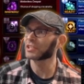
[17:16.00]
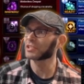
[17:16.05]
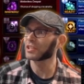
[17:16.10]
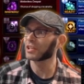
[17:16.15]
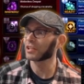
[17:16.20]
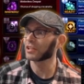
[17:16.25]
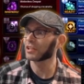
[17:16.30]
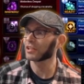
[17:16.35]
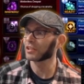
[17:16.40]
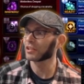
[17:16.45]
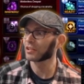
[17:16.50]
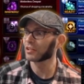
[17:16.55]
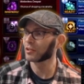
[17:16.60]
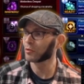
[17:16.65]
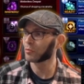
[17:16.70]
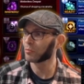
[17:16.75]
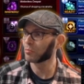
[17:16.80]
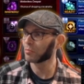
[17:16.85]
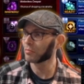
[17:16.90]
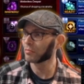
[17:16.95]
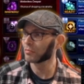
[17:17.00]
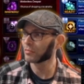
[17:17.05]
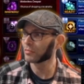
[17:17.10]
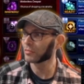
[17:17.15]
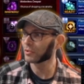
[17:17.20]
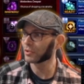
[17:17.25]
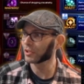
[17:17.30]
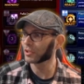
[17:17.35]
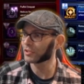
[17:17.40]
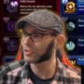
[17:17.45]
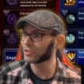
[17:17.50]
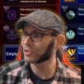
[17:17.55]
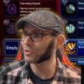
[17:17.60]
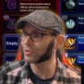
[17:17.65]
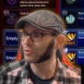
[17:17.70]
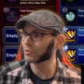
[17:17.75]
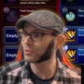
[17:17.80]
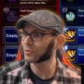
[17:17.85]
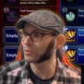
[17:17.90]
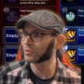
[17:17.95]
stays high.
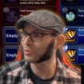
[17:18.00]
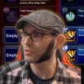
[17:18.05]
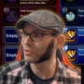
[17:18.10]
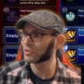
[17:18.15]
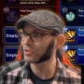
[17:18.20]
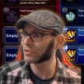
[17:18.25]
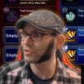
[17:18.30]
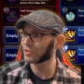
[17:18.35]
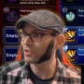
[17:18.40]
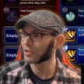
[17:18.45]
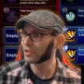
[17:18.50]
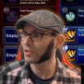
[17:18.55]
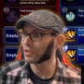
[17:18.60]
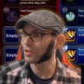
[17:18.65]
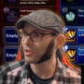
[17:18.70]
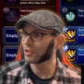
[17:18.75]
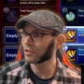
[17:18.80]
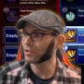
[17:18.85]
Let's use